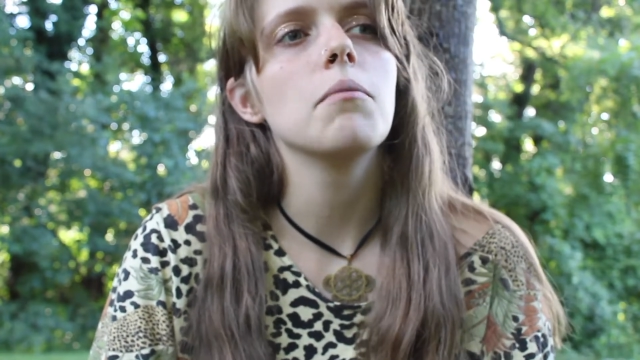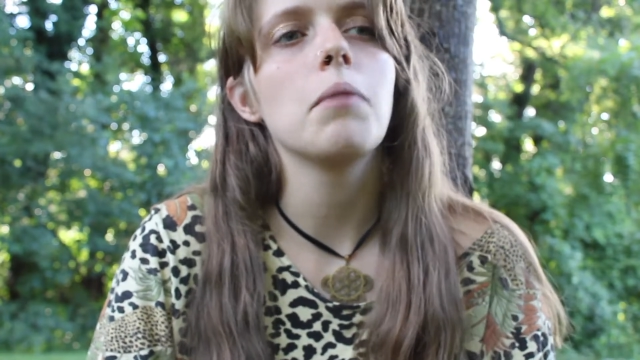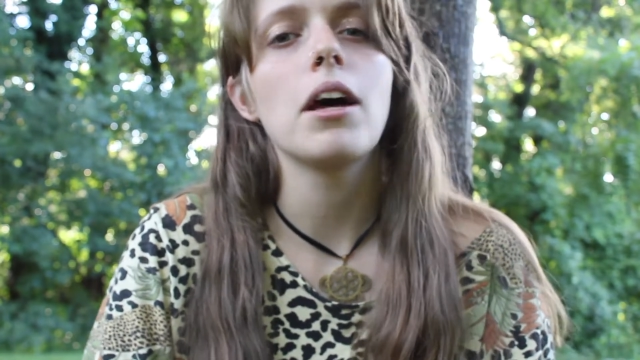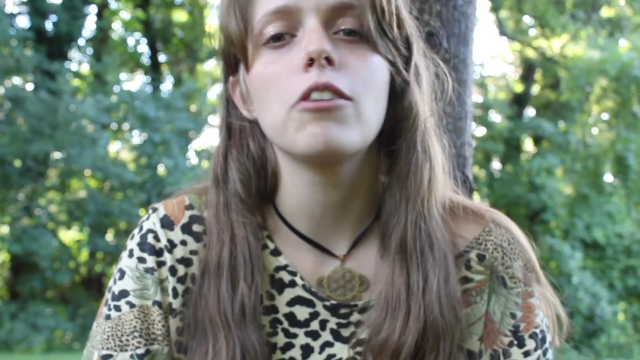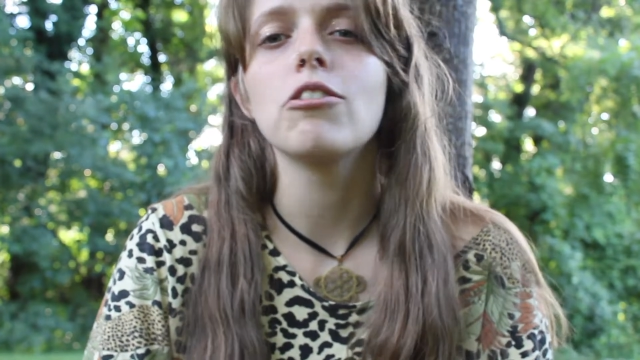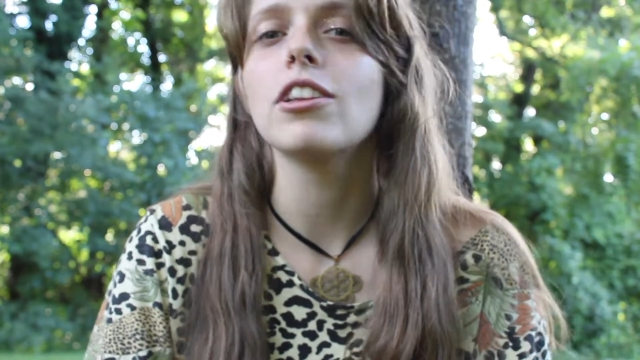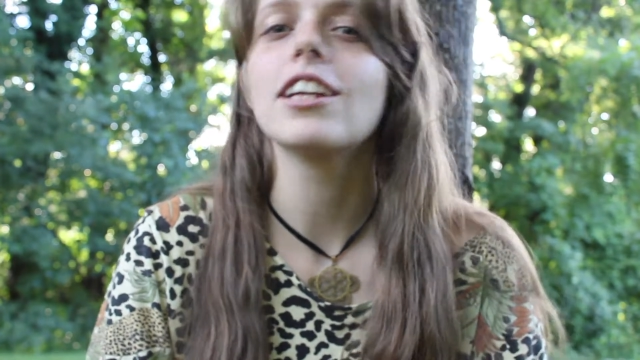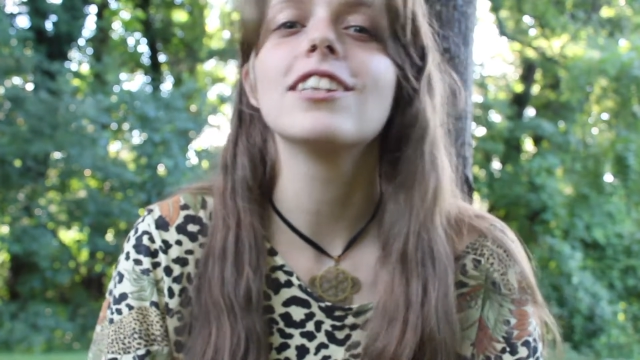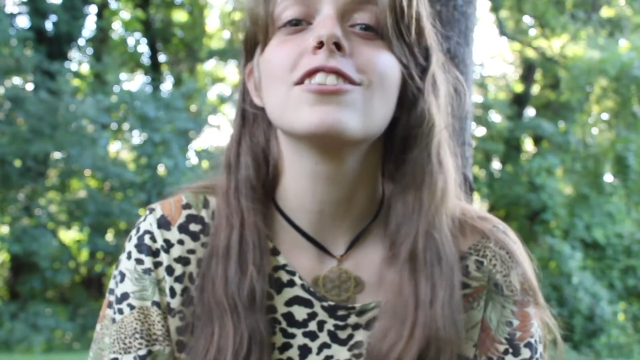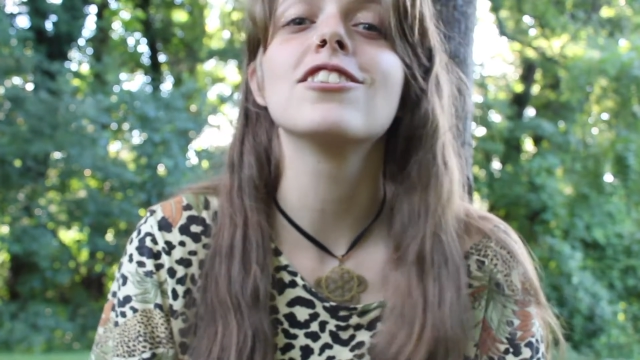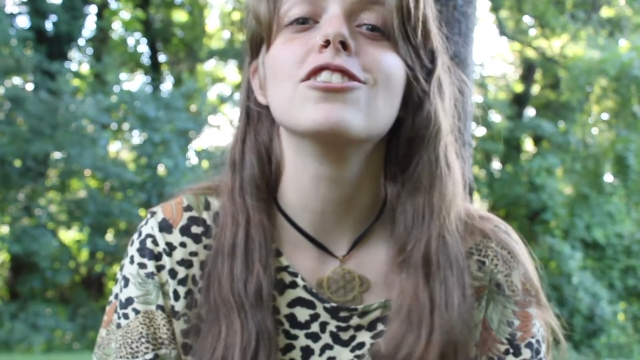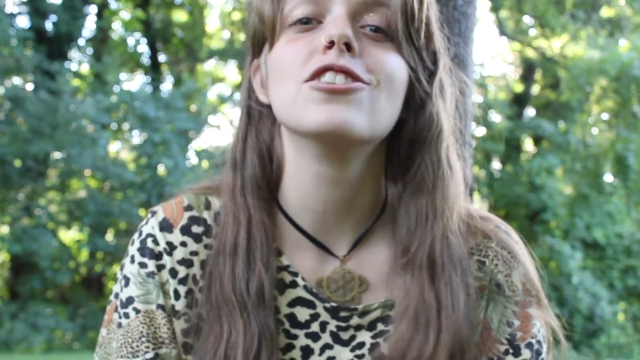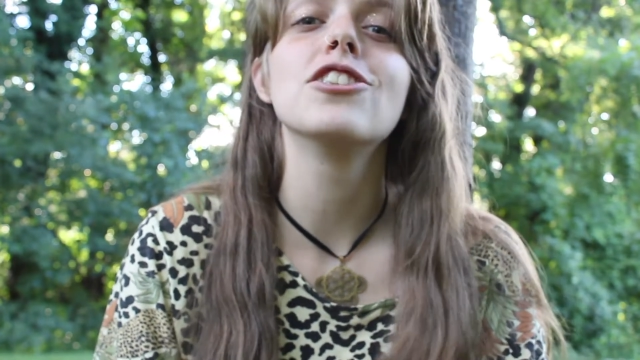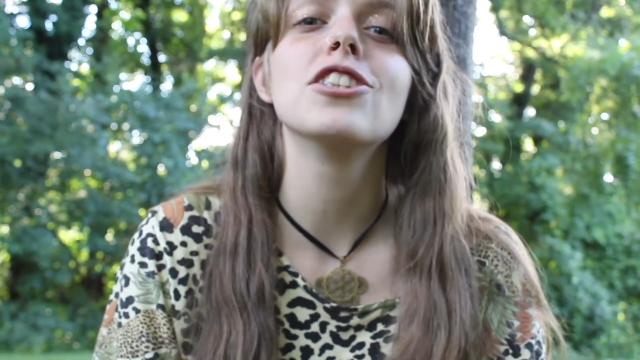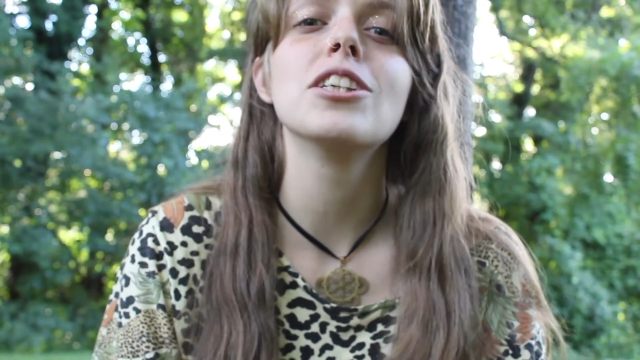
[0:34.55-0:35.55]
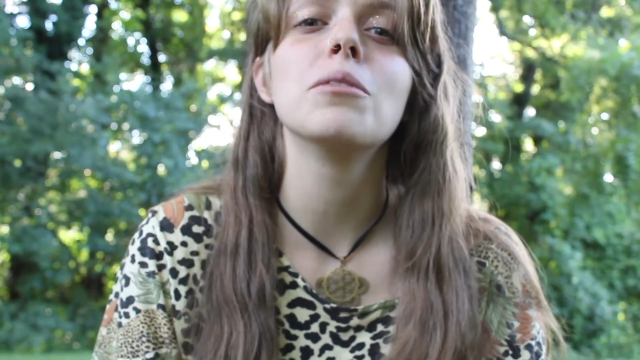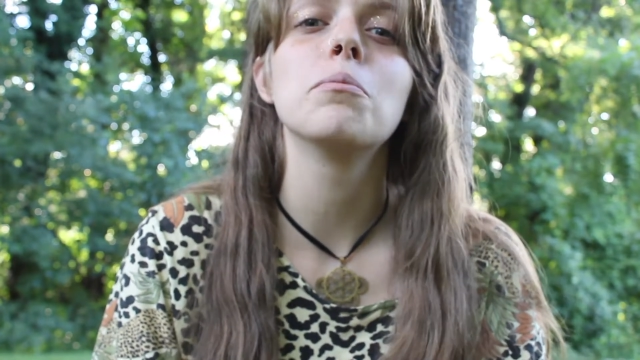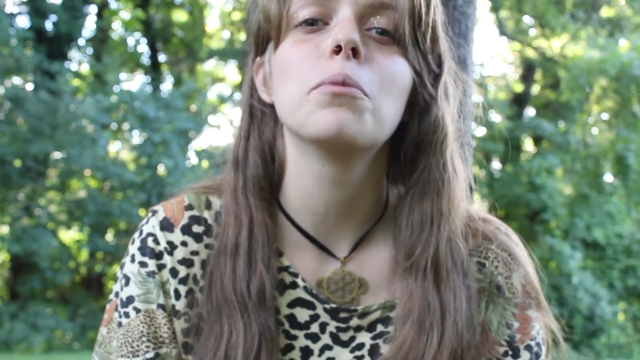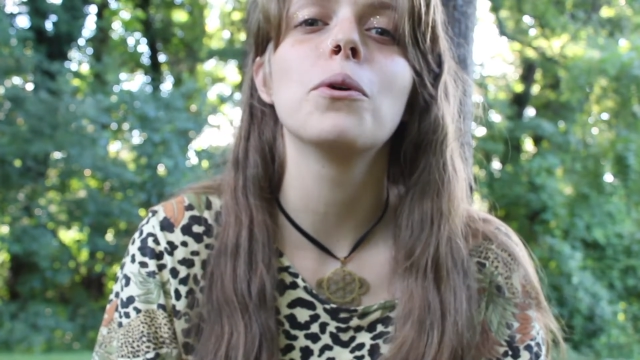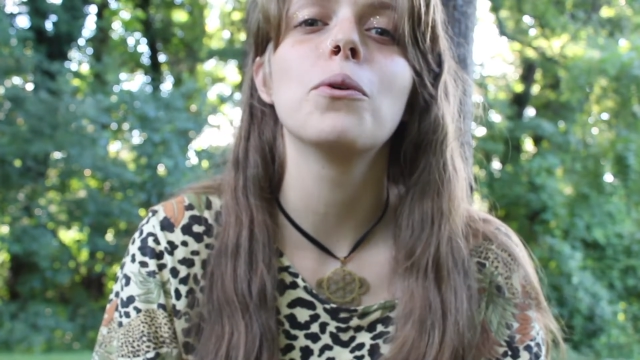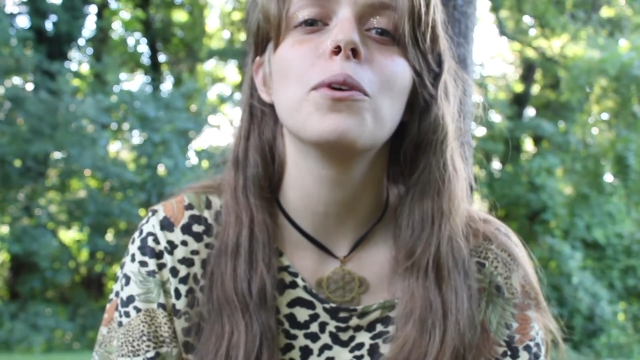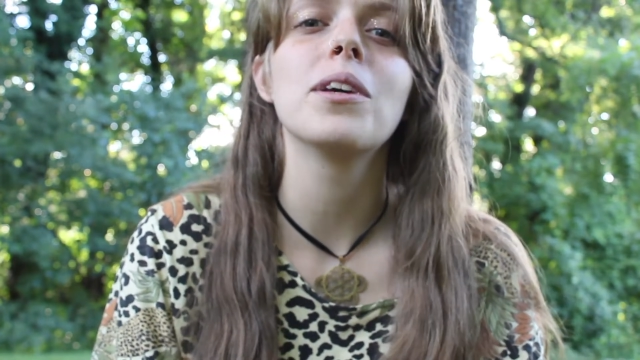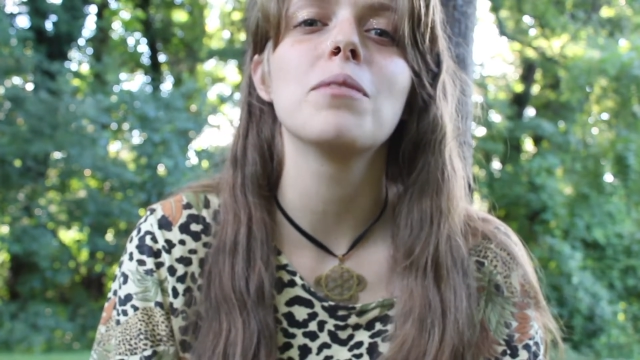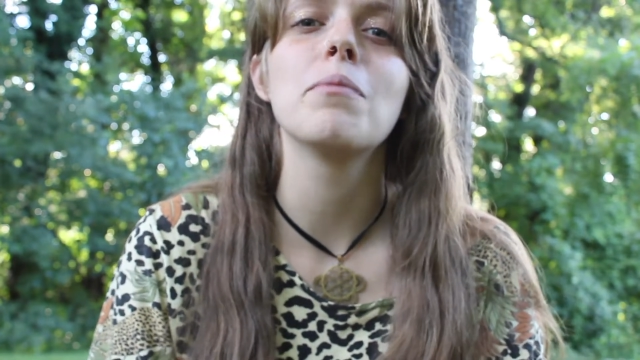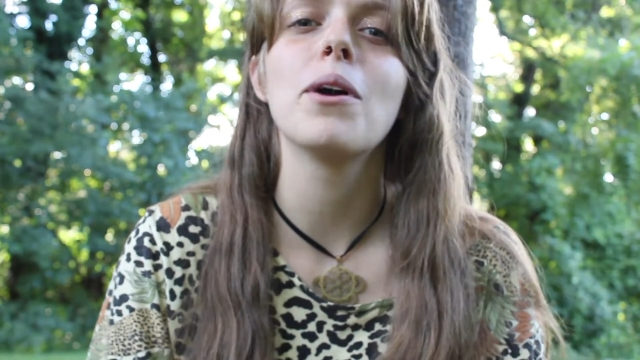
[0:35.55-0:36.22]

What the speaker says: my relationship with